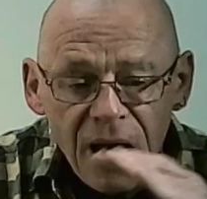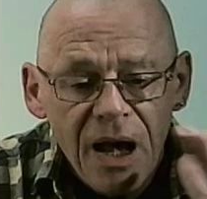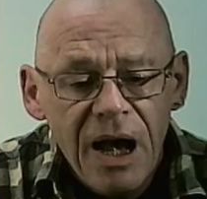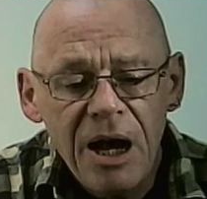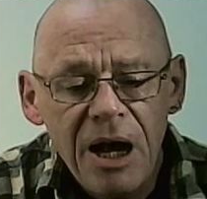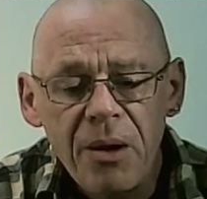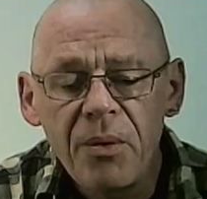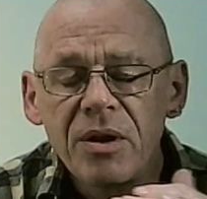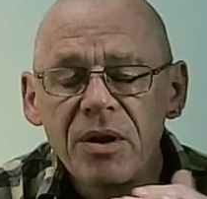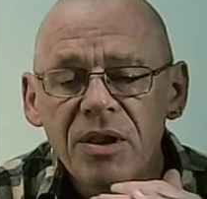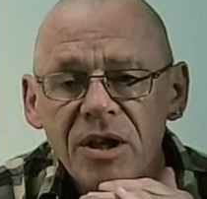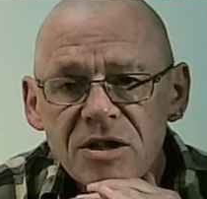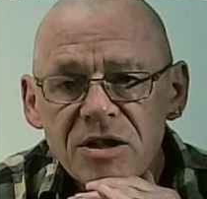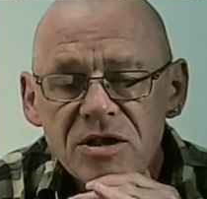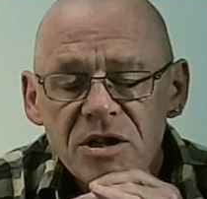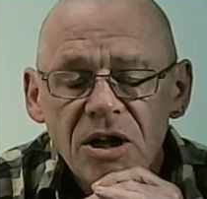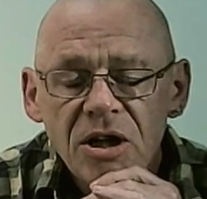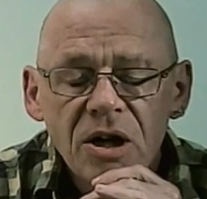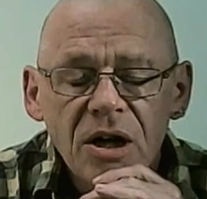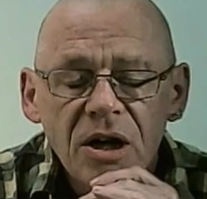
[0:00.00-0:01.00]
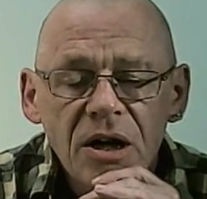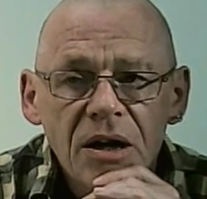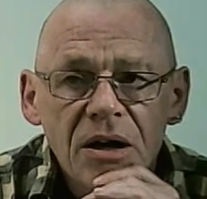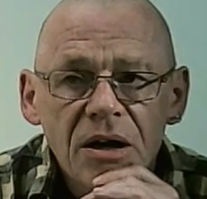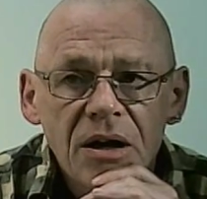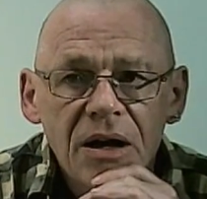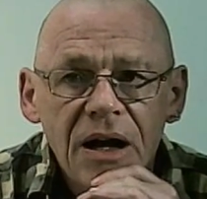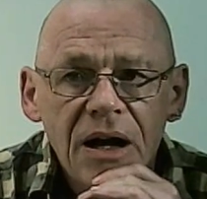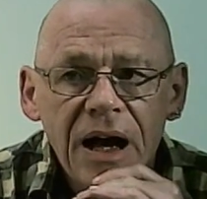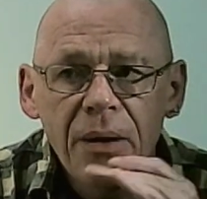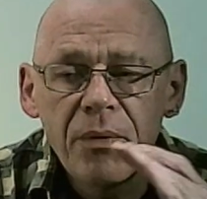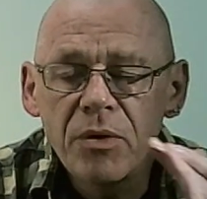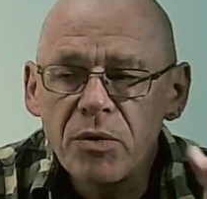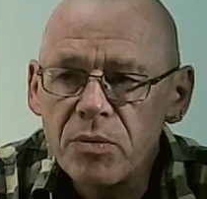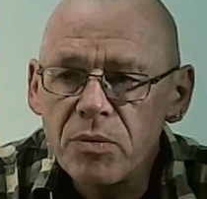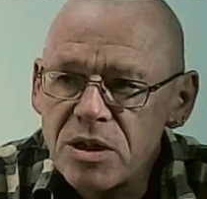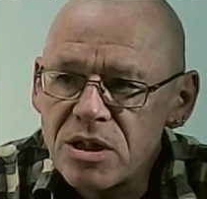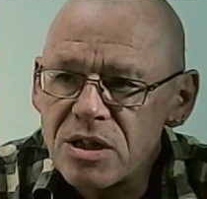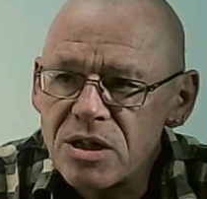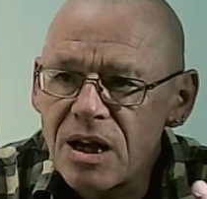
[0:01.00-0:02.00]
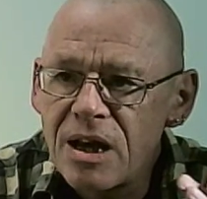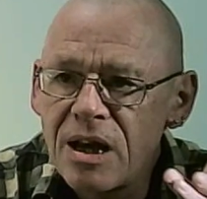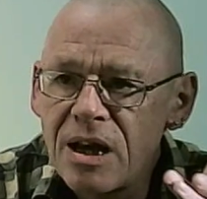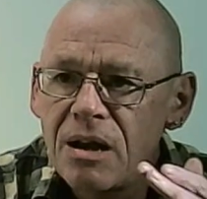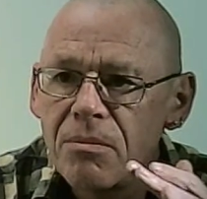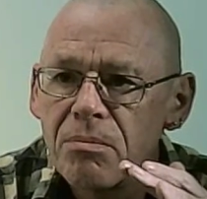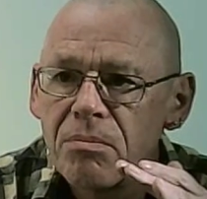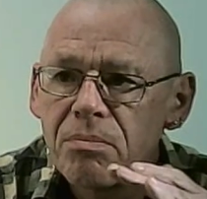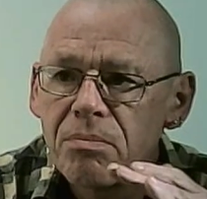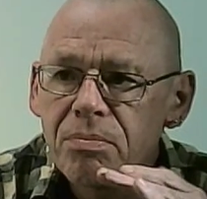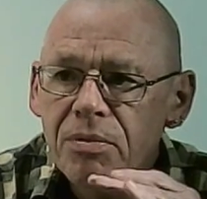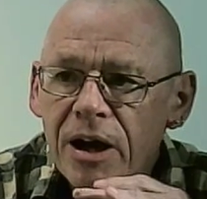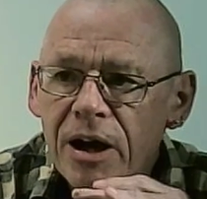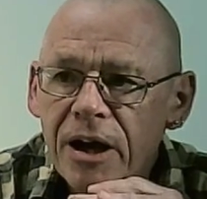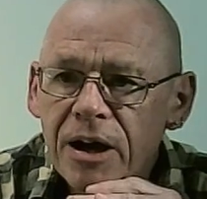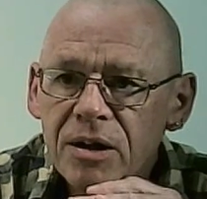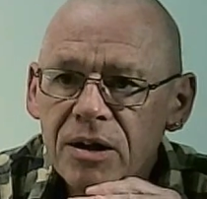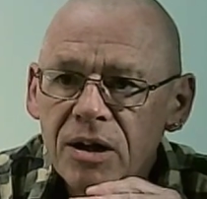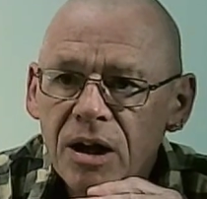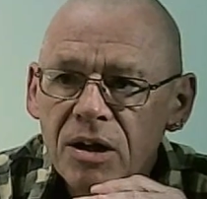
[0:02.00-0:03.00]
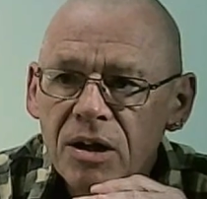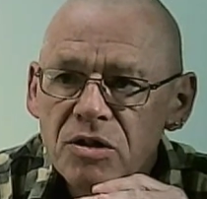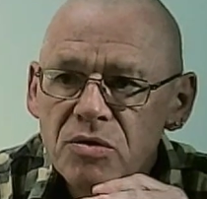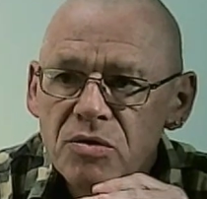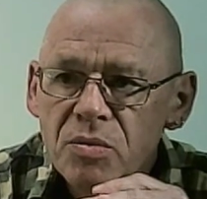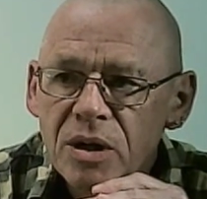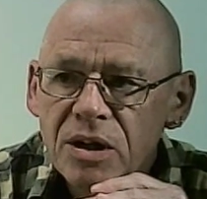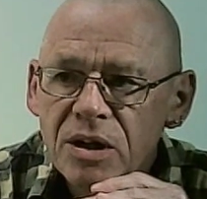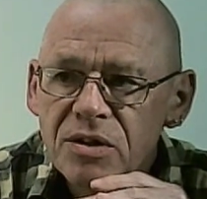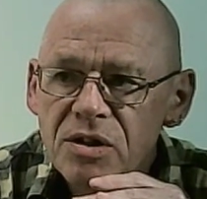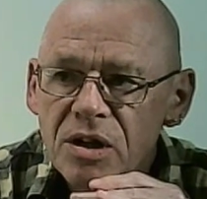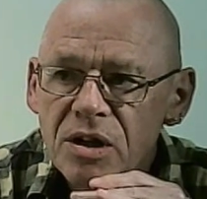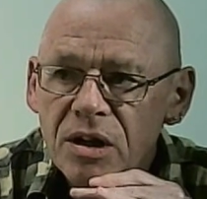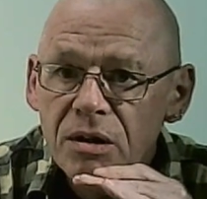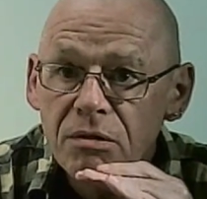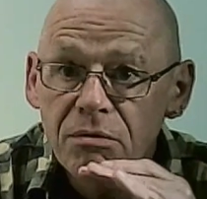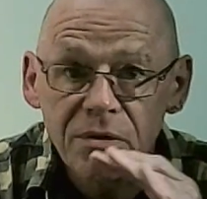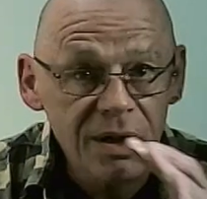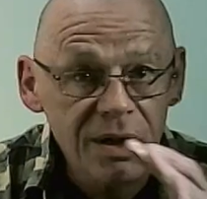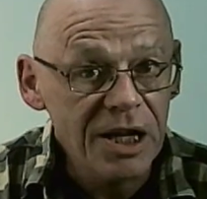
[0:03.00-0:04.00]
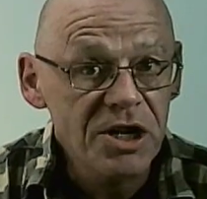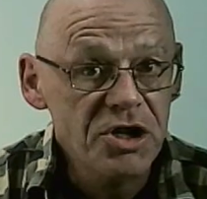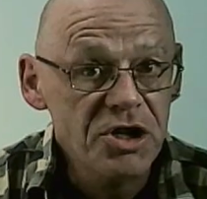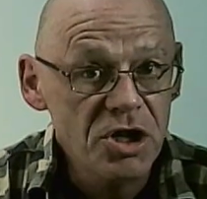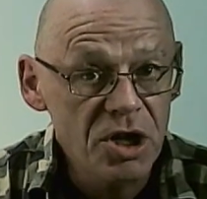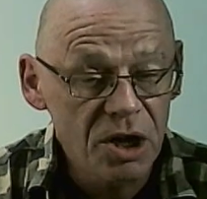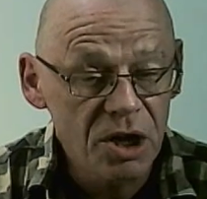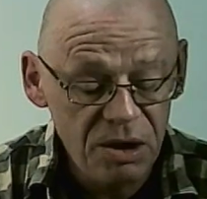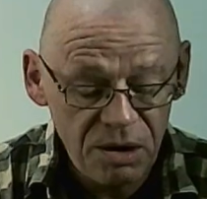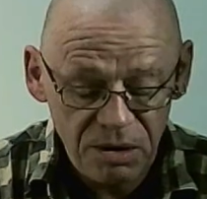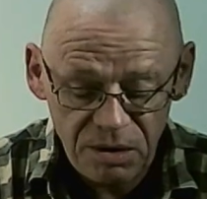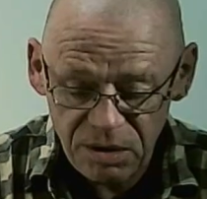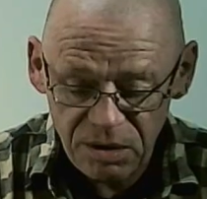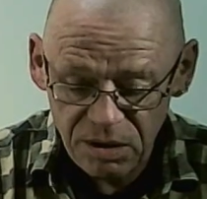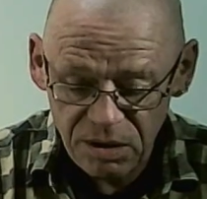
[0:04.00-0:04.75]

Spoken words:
How would this look? How would we say prior knowledge works in a relational